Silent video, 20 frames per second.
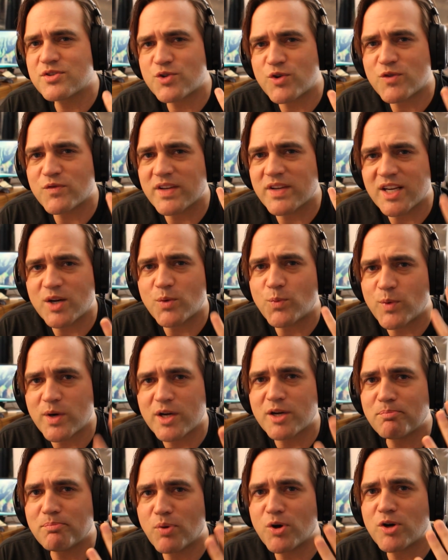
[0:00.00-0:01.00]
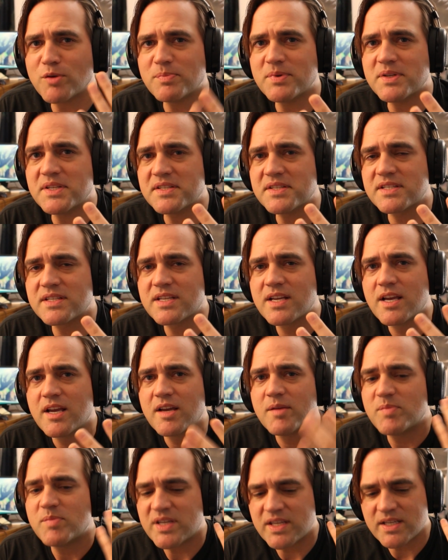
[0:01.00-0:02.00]
serve like a weird purpose
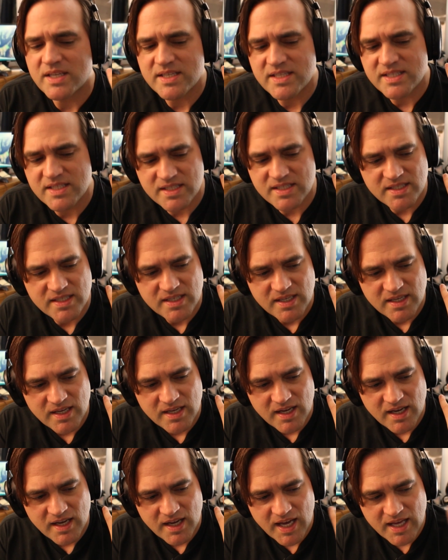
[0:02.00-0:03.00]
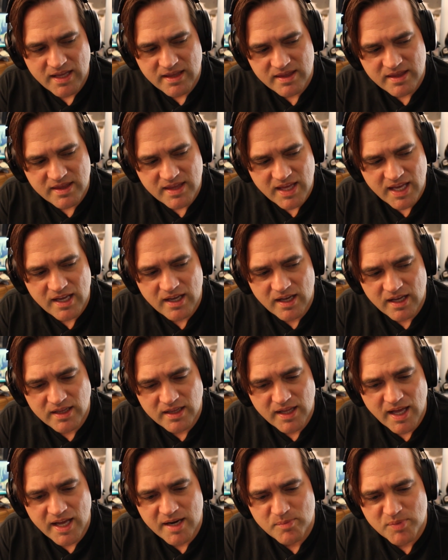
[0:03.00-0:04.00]
because I think a
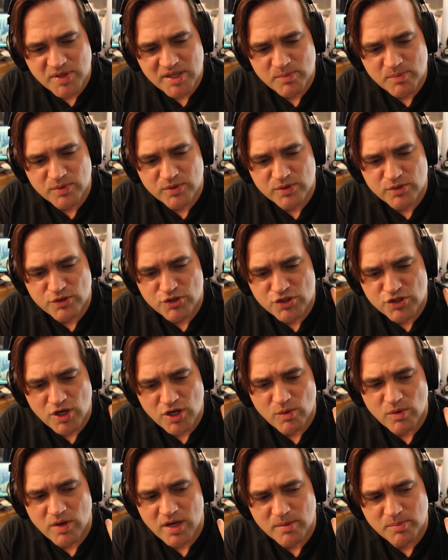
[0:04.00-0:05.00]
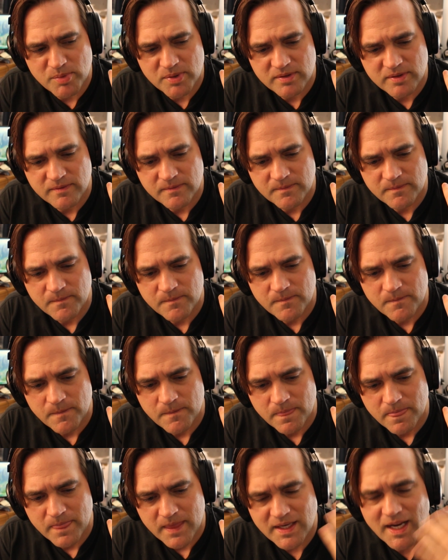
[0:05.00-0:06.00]
lot of people who show up,
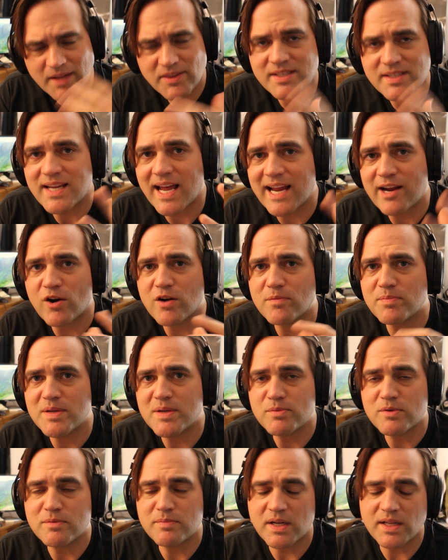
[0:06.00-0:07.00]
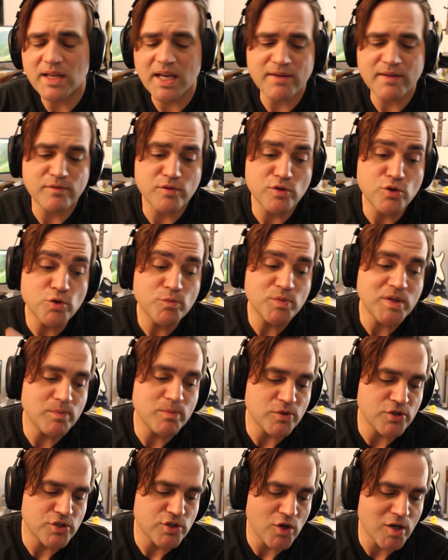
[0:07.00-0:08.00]
not the diehard people, but a lot of new
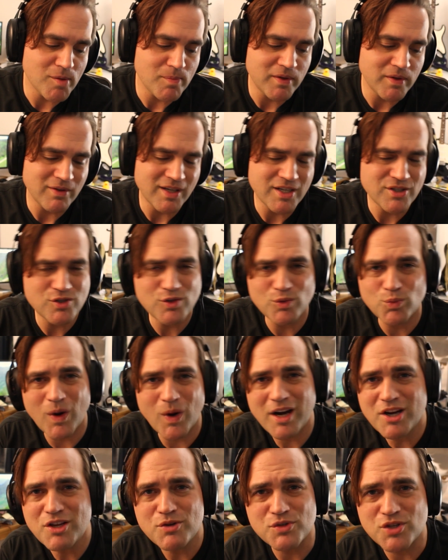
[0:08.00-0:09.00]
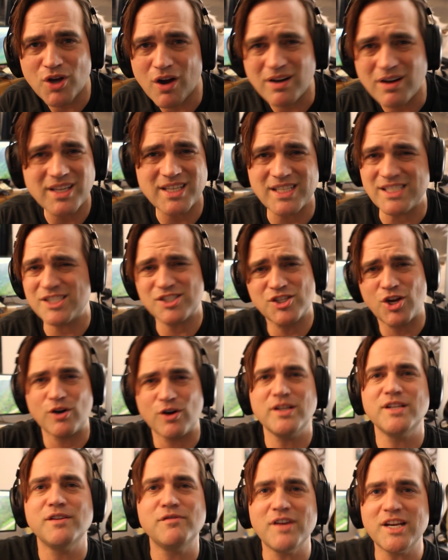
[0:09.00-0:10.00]
people show up and they're like, dude, why are you talking? Just
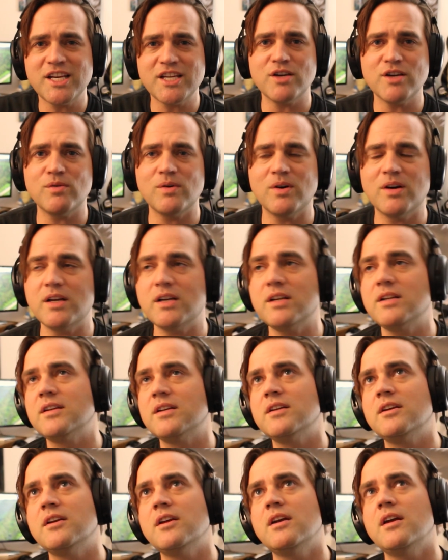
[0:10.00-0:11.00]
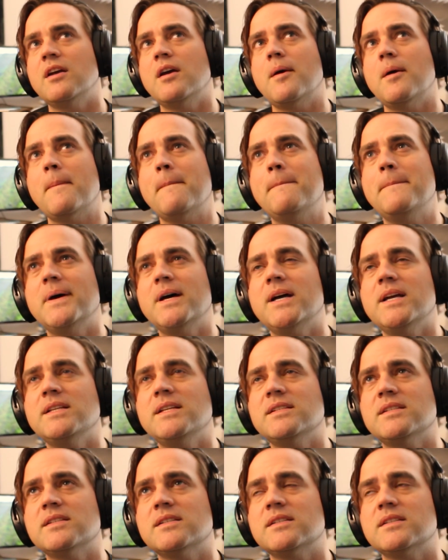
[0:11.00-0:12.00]
turn the video on.
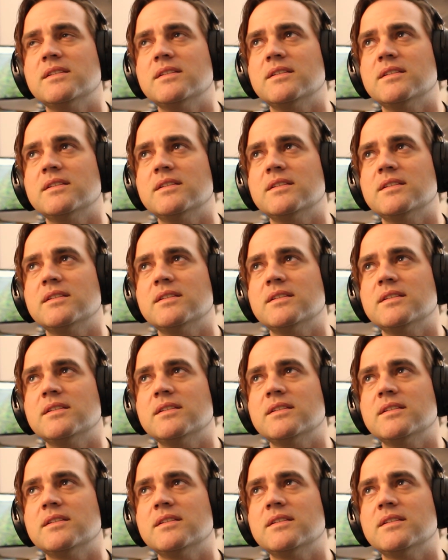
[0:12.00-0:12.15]
But